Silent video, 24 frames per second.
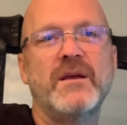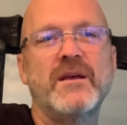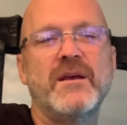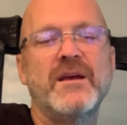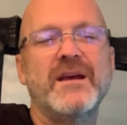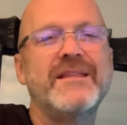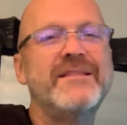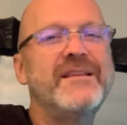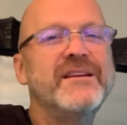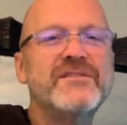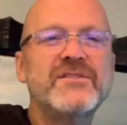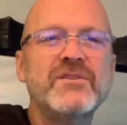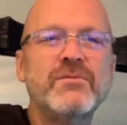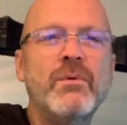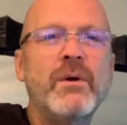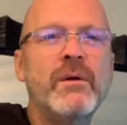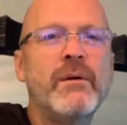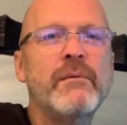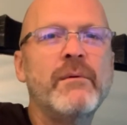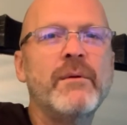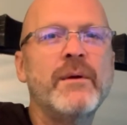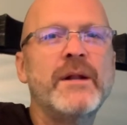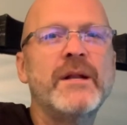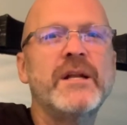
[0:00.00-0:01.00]
And this is where
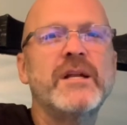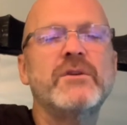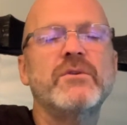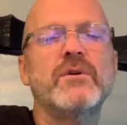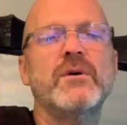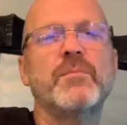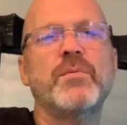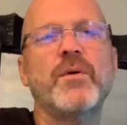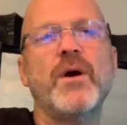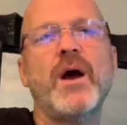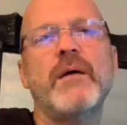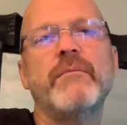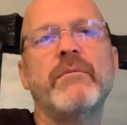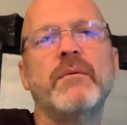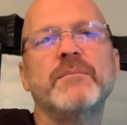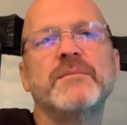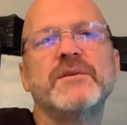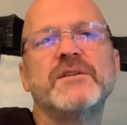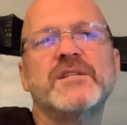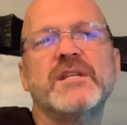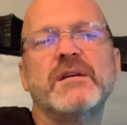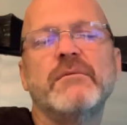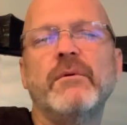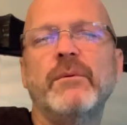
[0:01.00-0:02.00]
we run into a problem. You
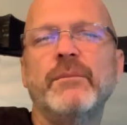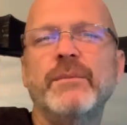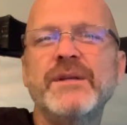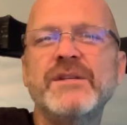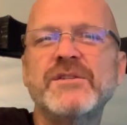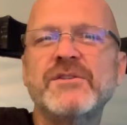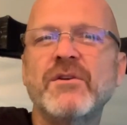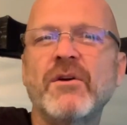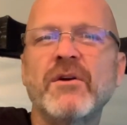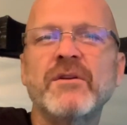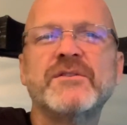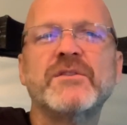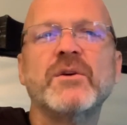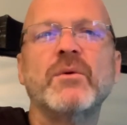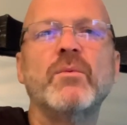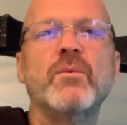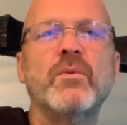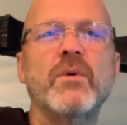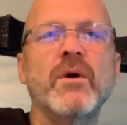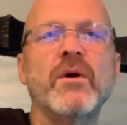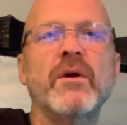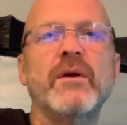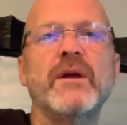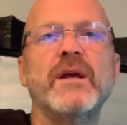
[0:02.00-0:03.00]
see, when we start to
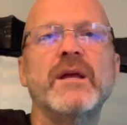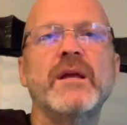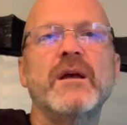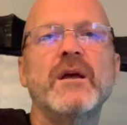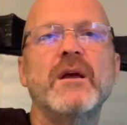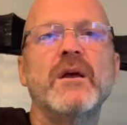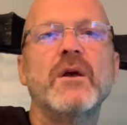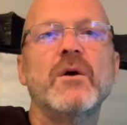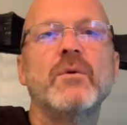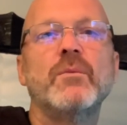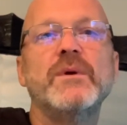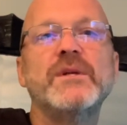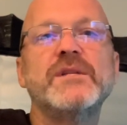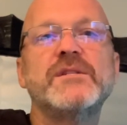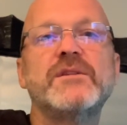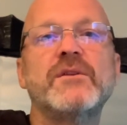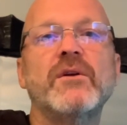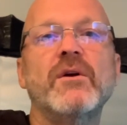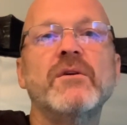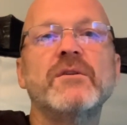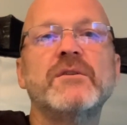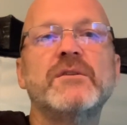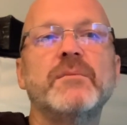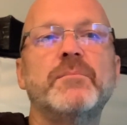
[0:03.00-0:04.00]
worry, we
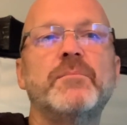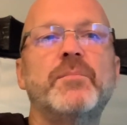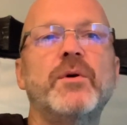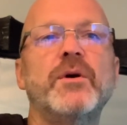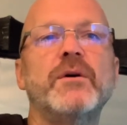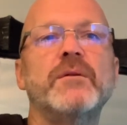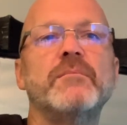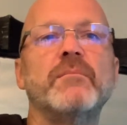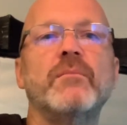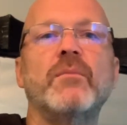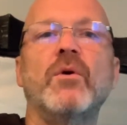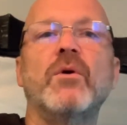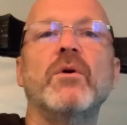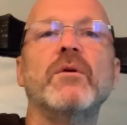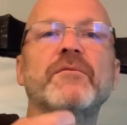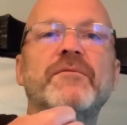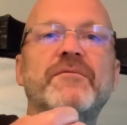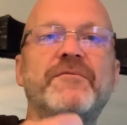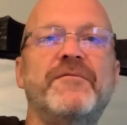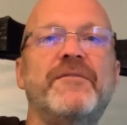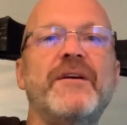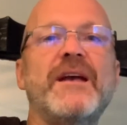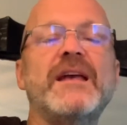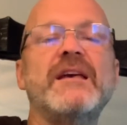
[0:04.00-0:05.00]
start to put more
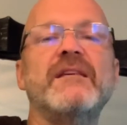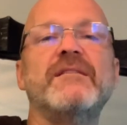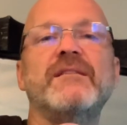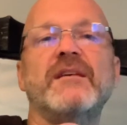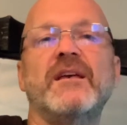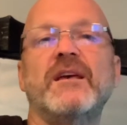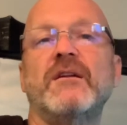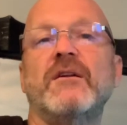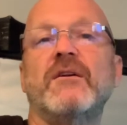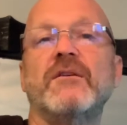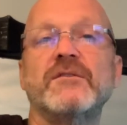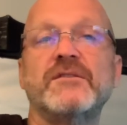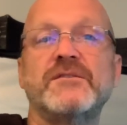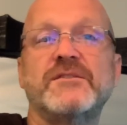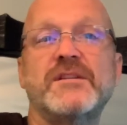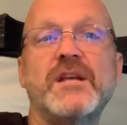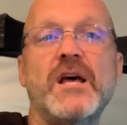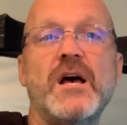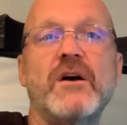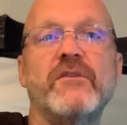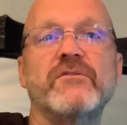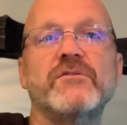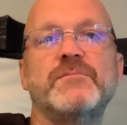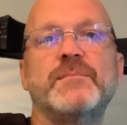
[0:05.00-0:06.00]
faith in
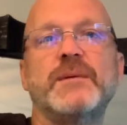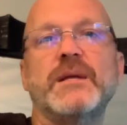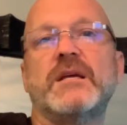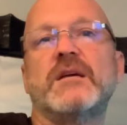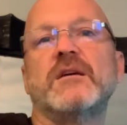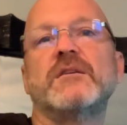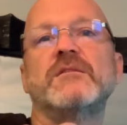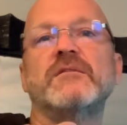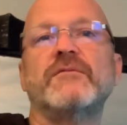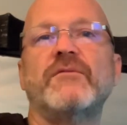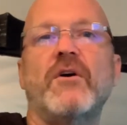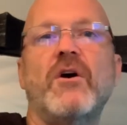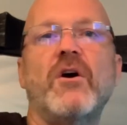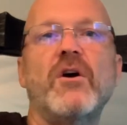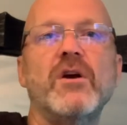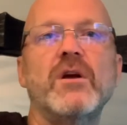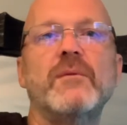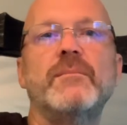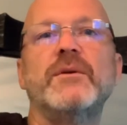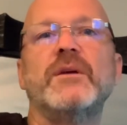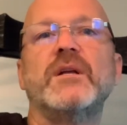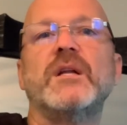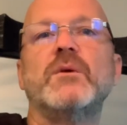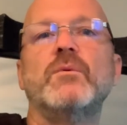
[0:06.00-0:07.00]
ourselves because of our
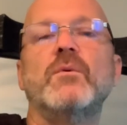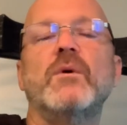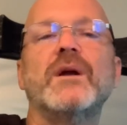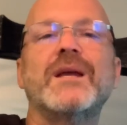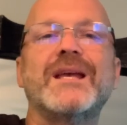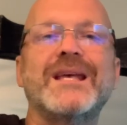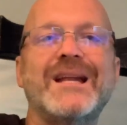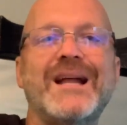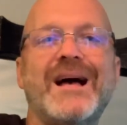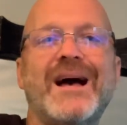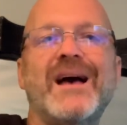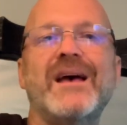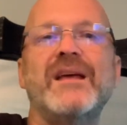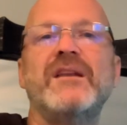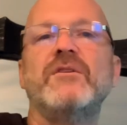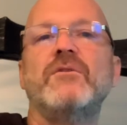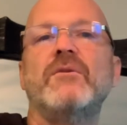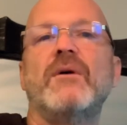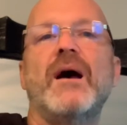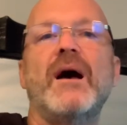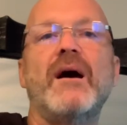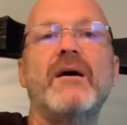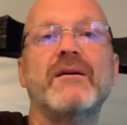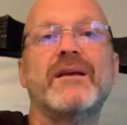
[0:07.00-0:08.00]
ability. What can I do?
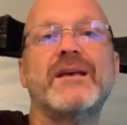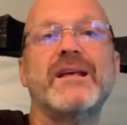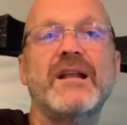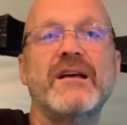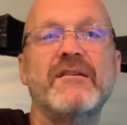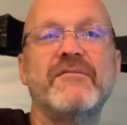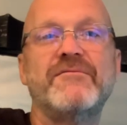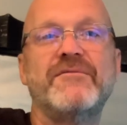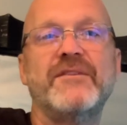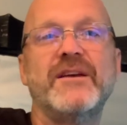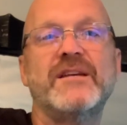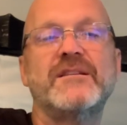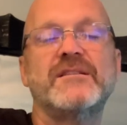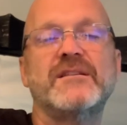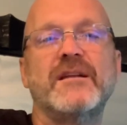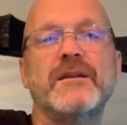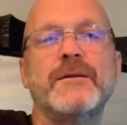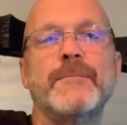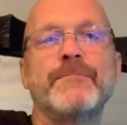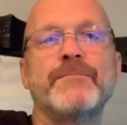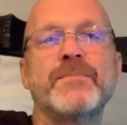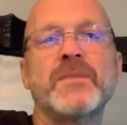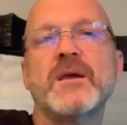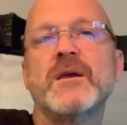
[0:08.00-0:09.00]
How can I fix
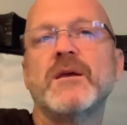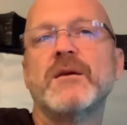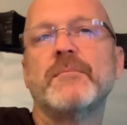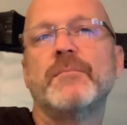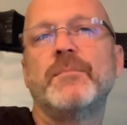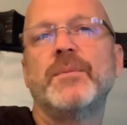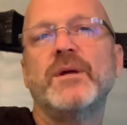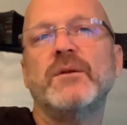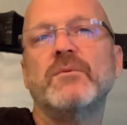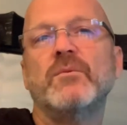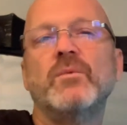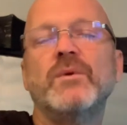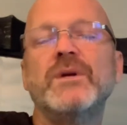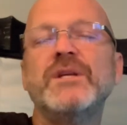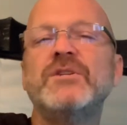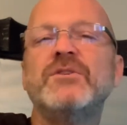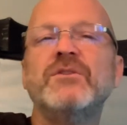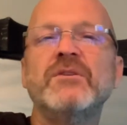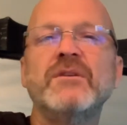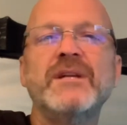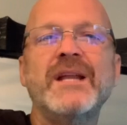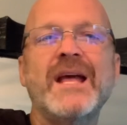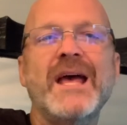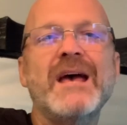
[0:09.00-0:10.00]
it? But we
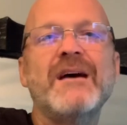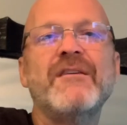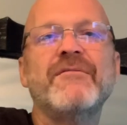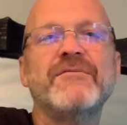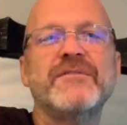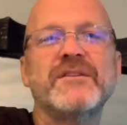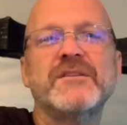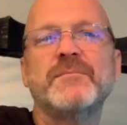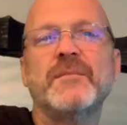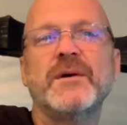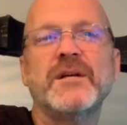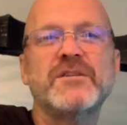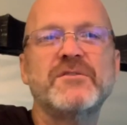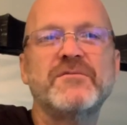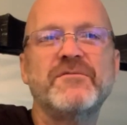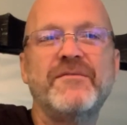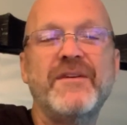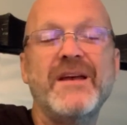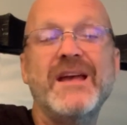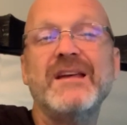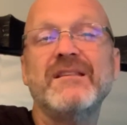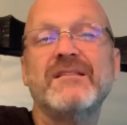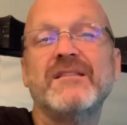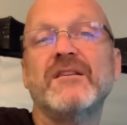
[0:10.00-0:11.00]
shouldn't have as much
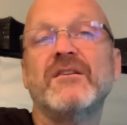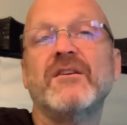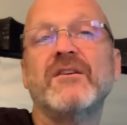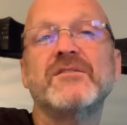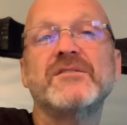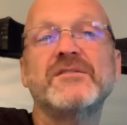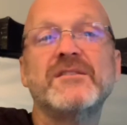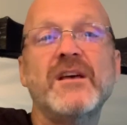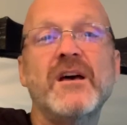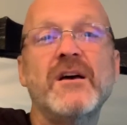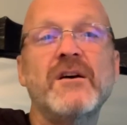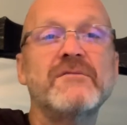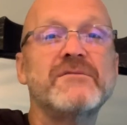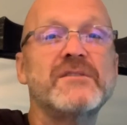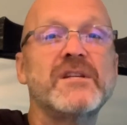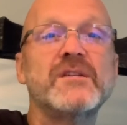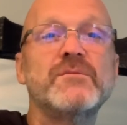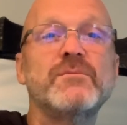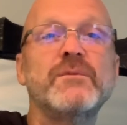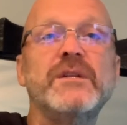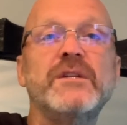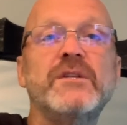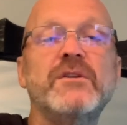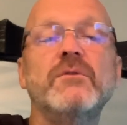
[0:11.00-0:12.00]
faith in ourselves as
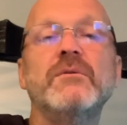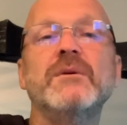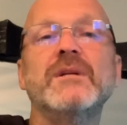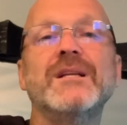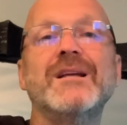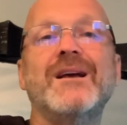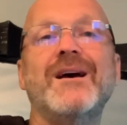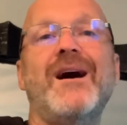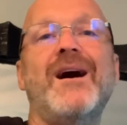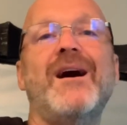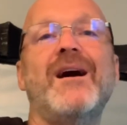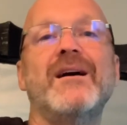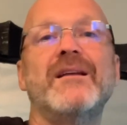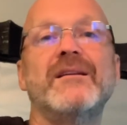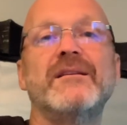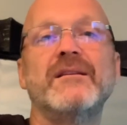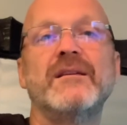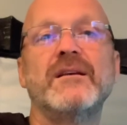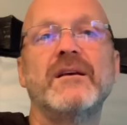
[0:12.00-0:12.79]
we do in God.